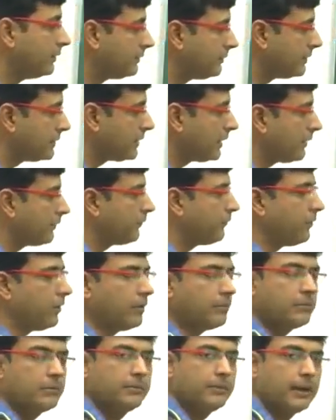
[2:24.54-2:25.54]
which are
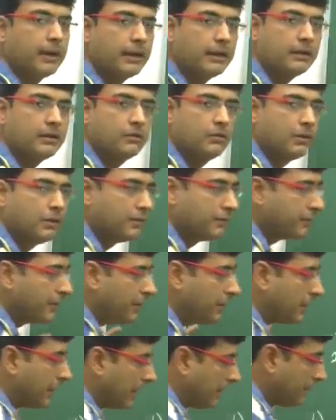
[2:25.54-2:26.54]
formed by two
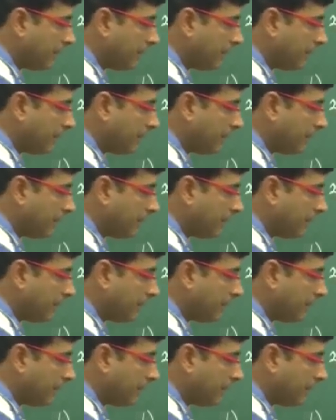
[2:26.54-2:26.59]
different type